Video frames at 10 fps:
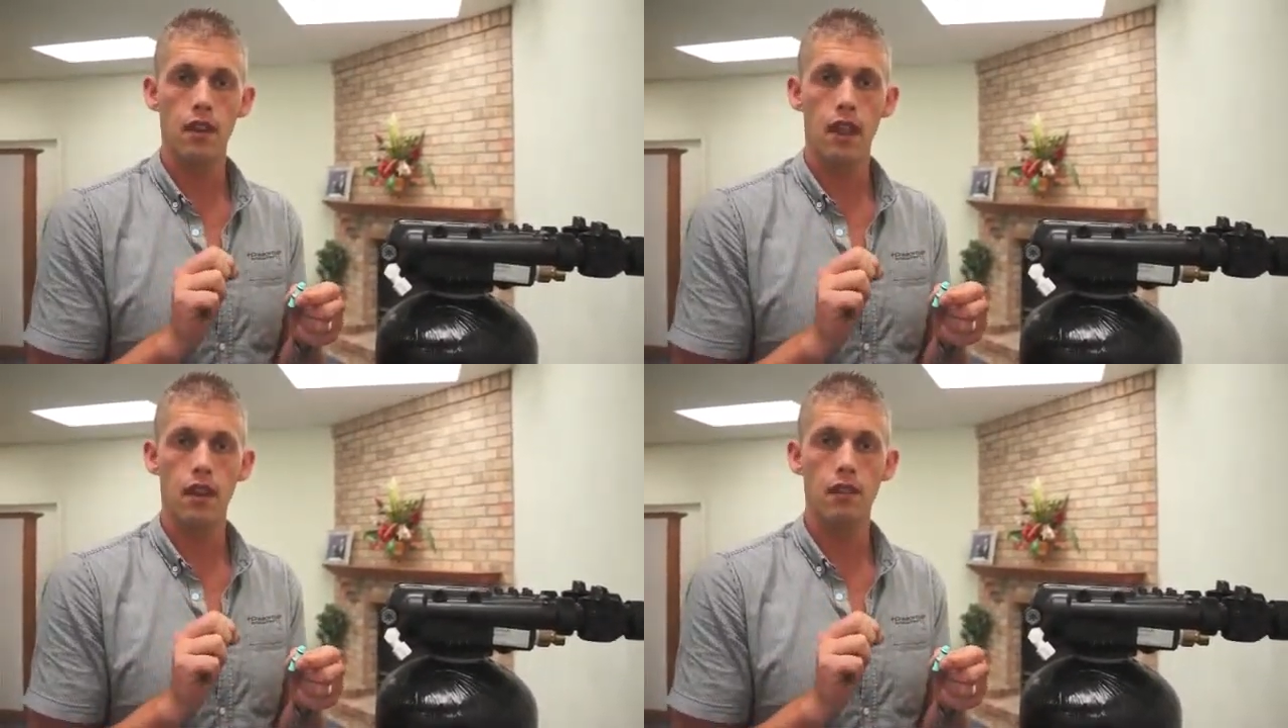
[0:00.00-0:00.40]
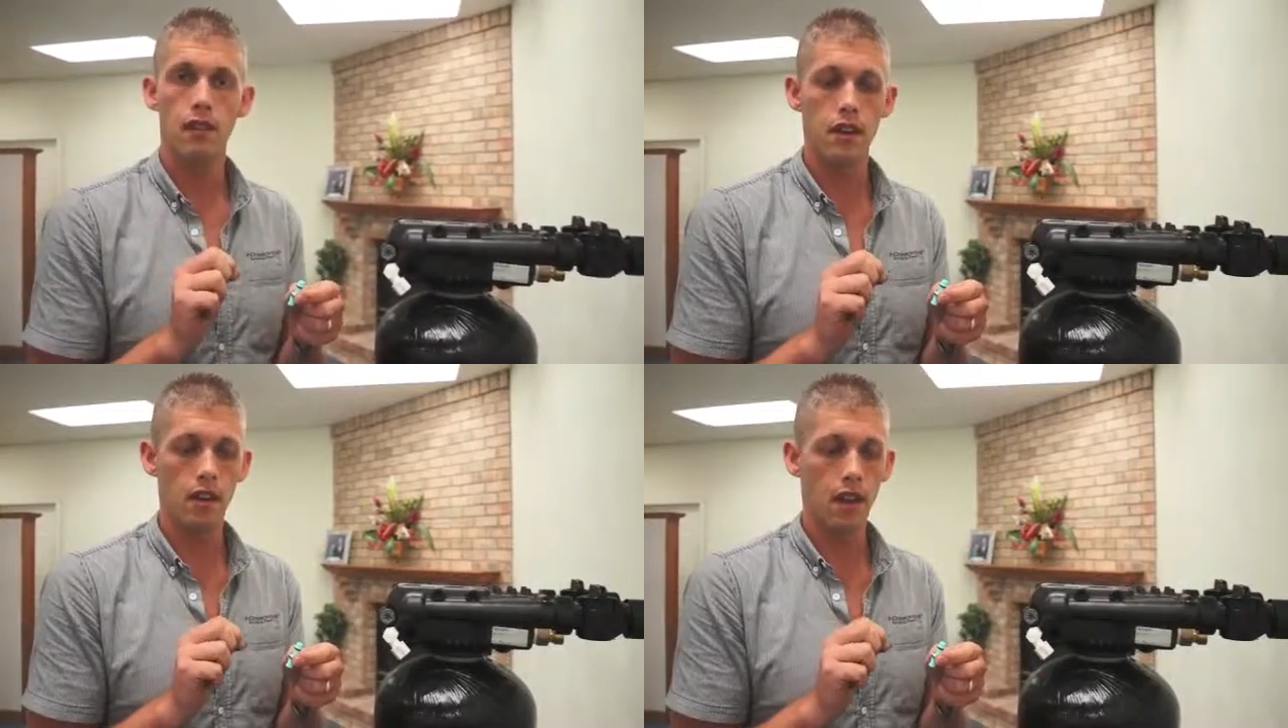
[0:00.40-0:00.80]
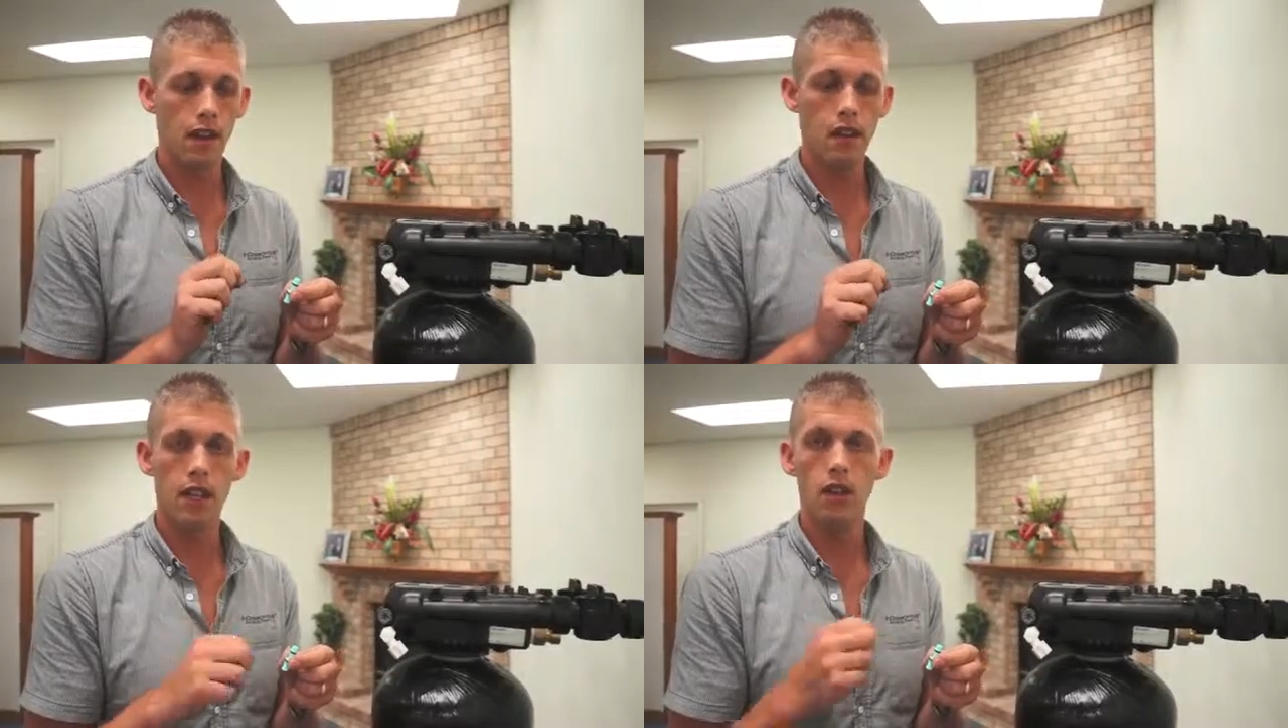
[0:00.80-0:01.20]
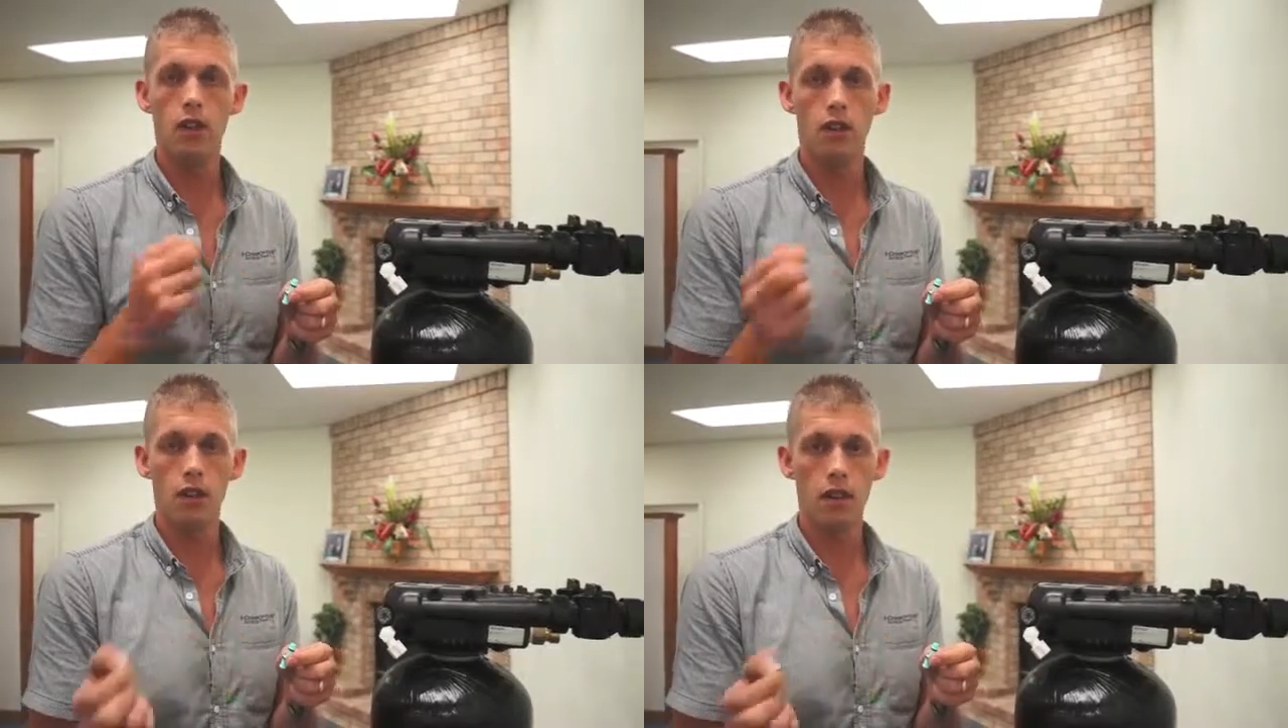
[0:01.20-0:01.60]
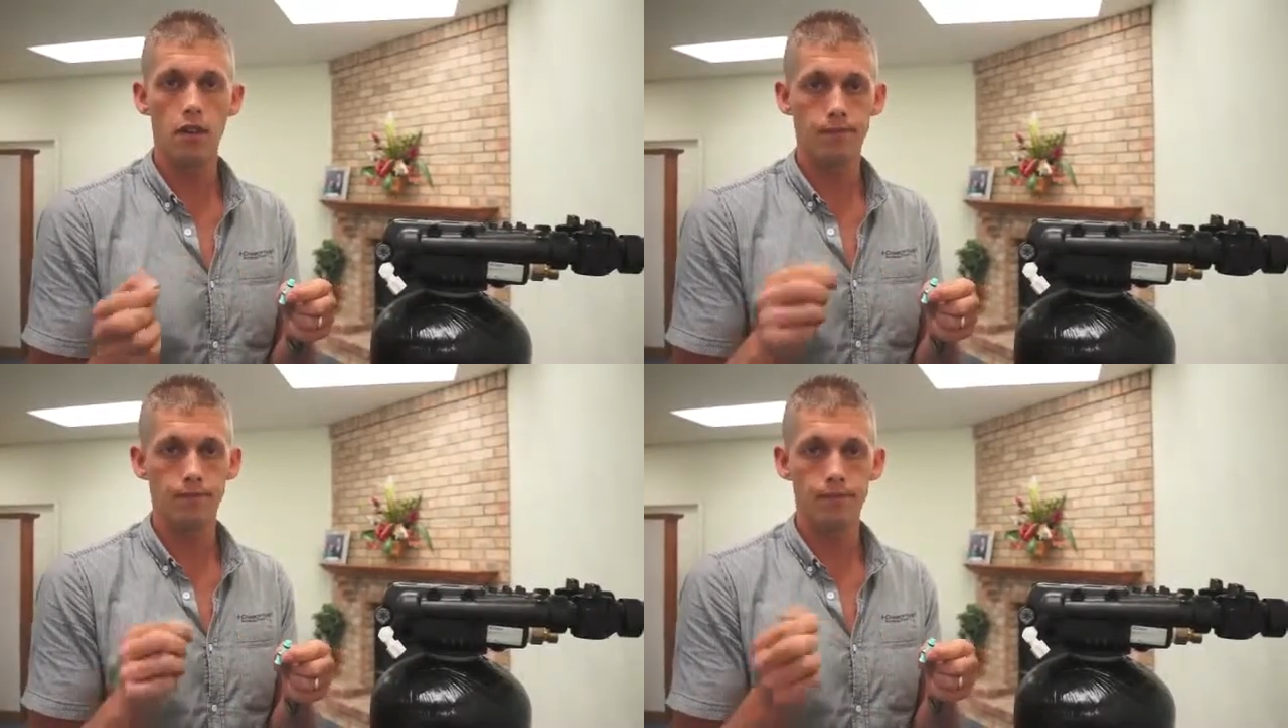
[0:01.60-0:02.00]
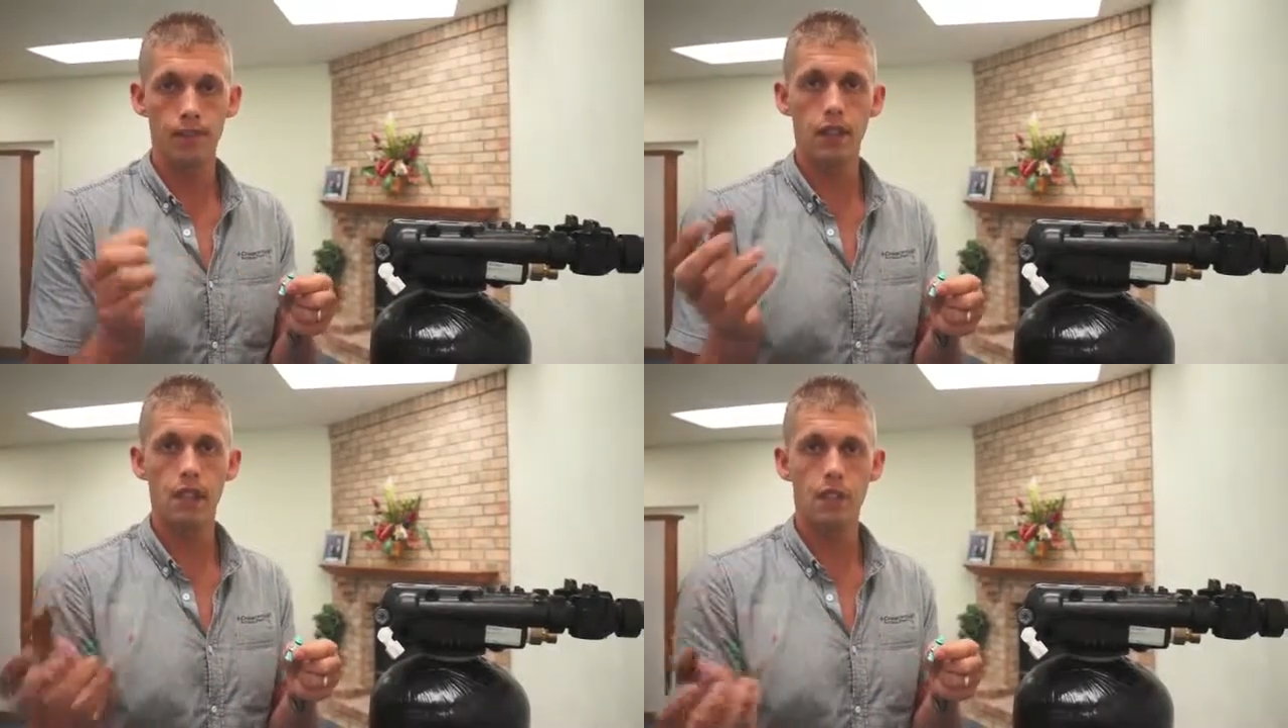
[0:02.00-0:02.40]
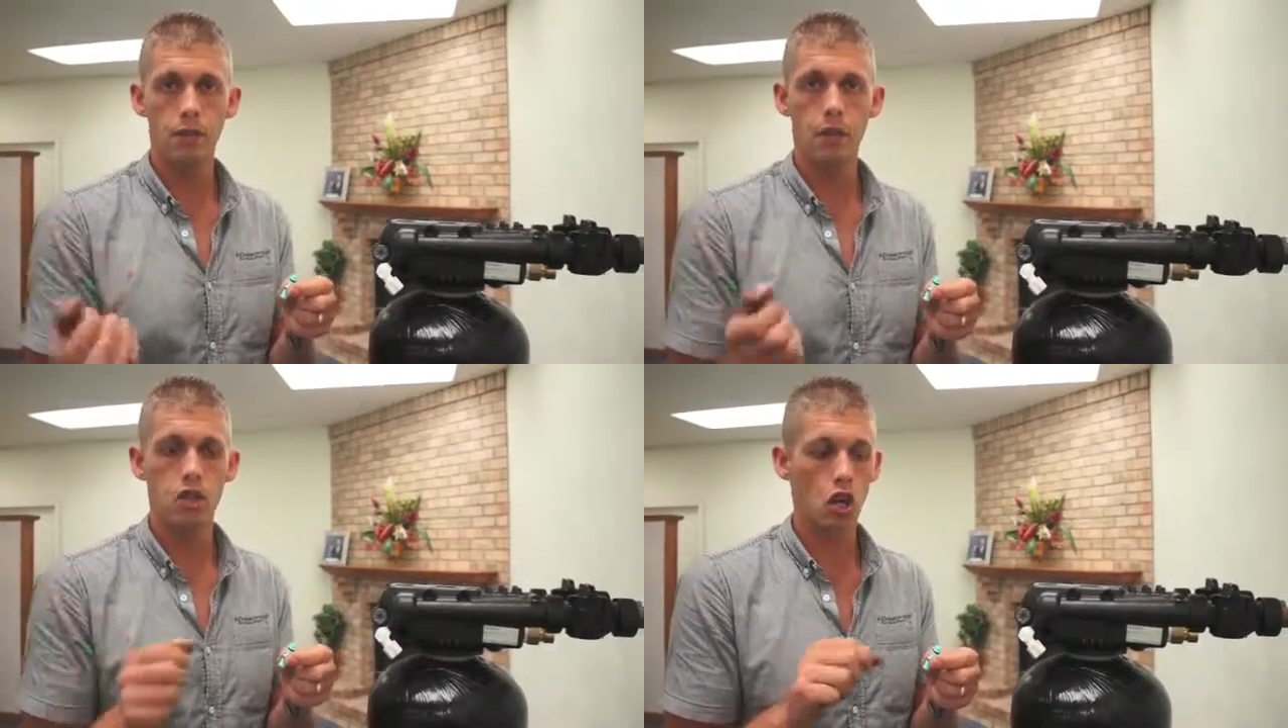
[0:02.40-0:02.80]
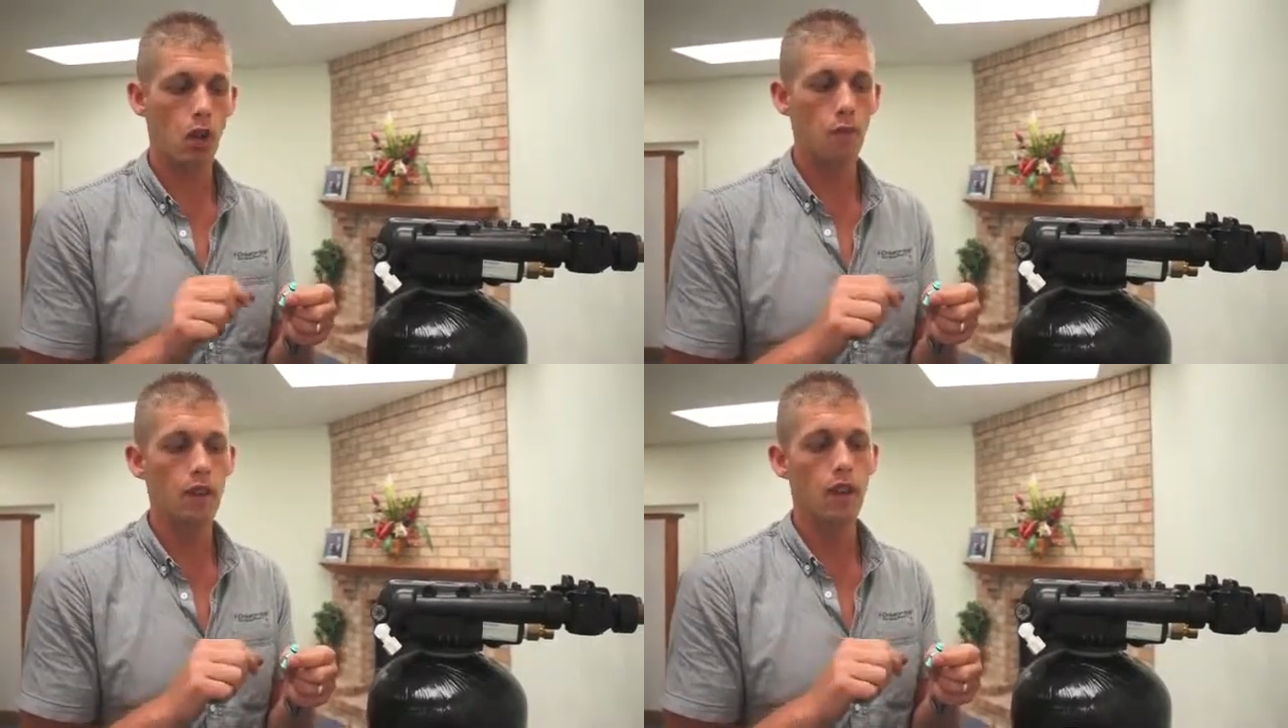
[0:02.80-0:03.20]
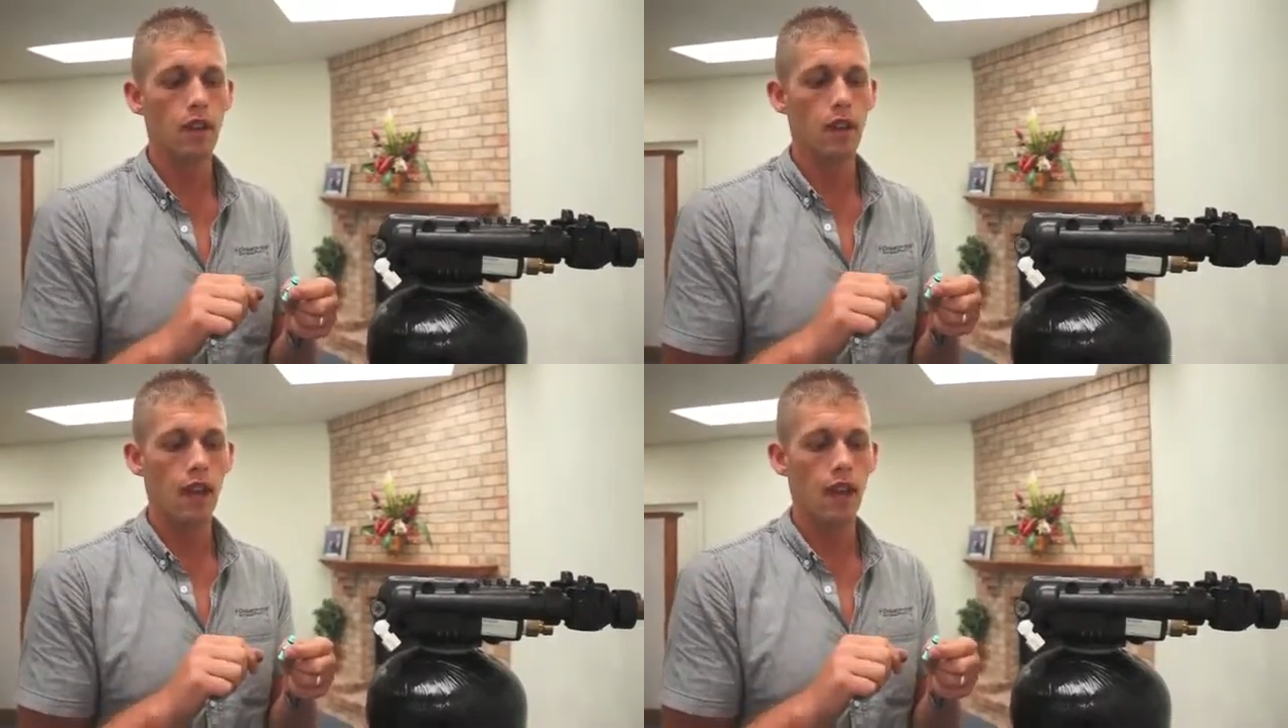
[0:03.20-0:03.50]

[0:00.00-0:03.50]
the end of a needle or something sharp.